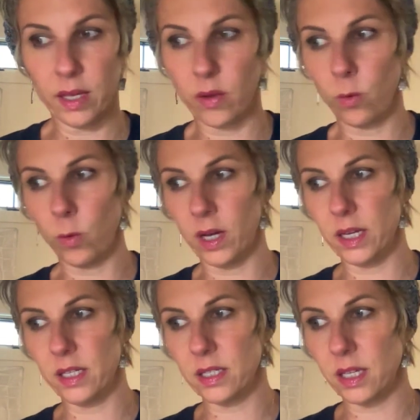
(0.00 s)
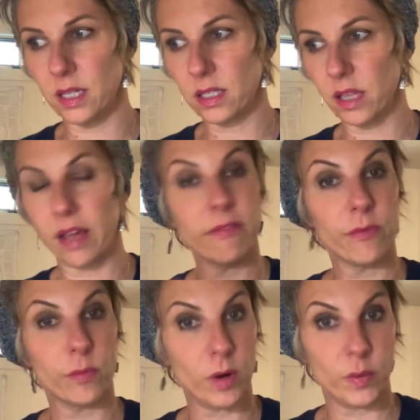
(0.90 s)
What is his life?
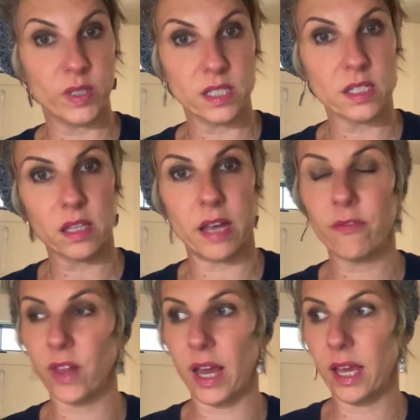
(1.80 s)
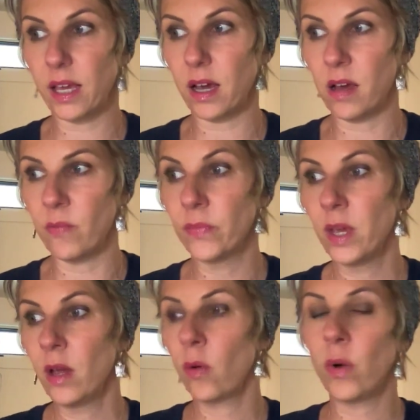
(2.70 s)
What was his life like?
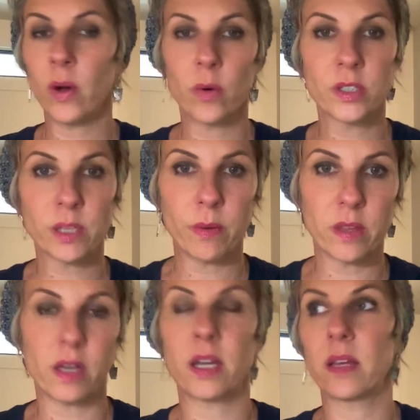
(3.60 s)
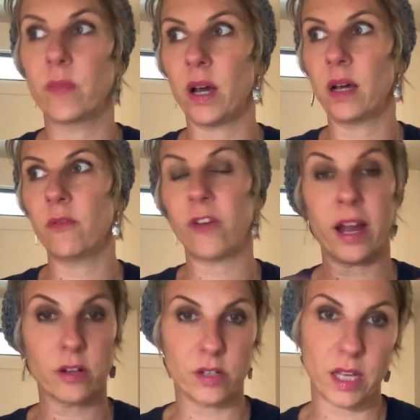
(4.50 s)
What were some of the
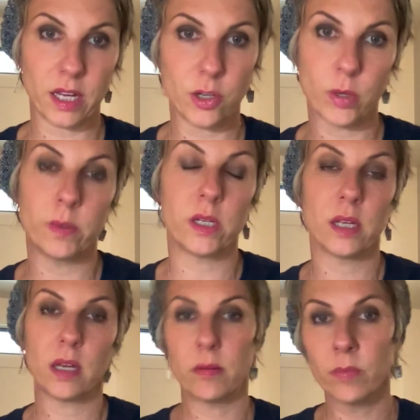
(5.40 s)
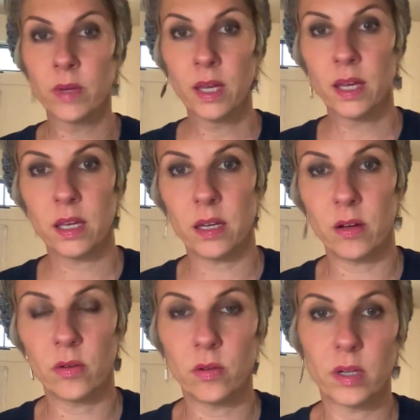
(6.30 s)
factors that contributed to him,
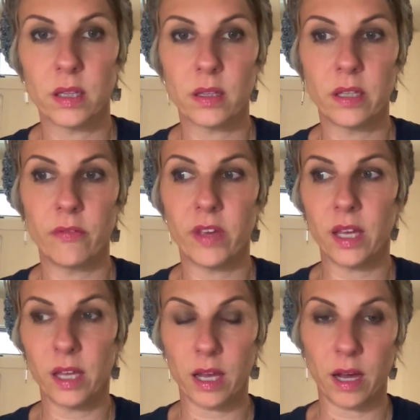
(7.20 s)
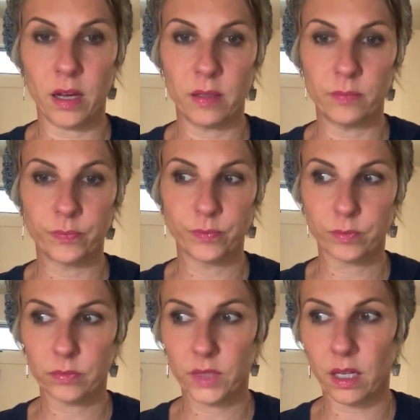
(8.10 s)
living, on
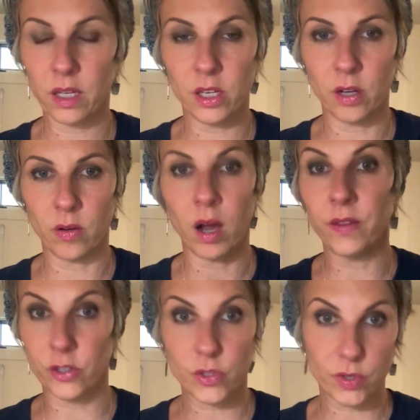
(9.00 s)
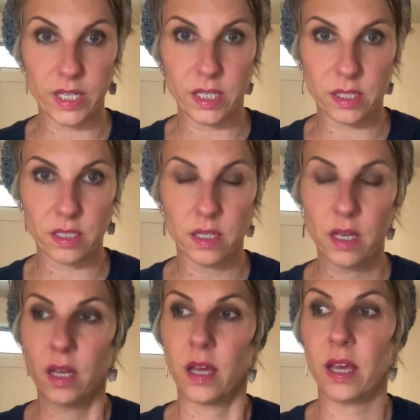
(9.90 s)
the streets?
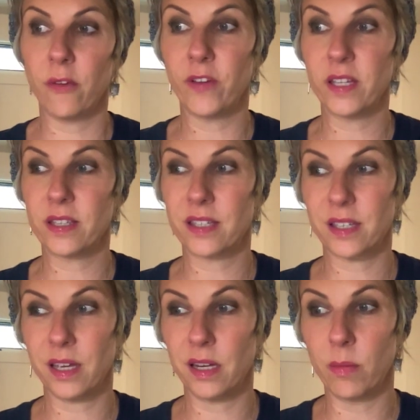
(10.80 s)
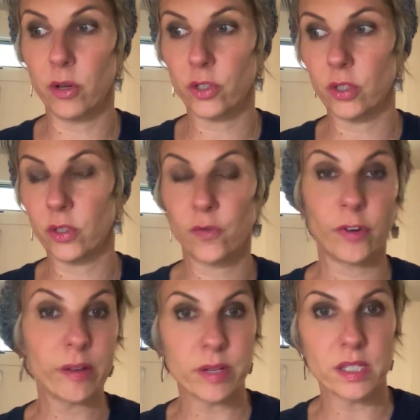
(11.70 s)
If it's an emotional
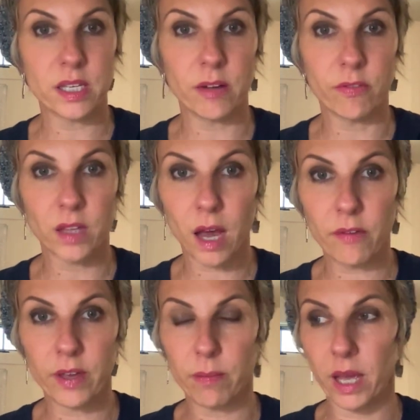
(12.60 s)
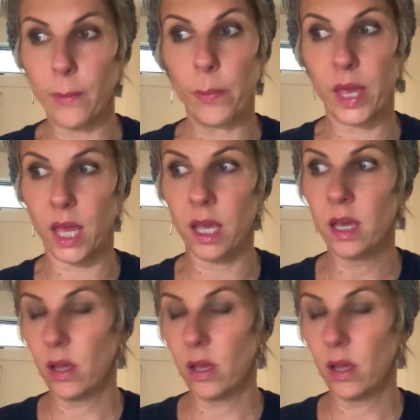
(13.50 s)
frequency of love, it might be,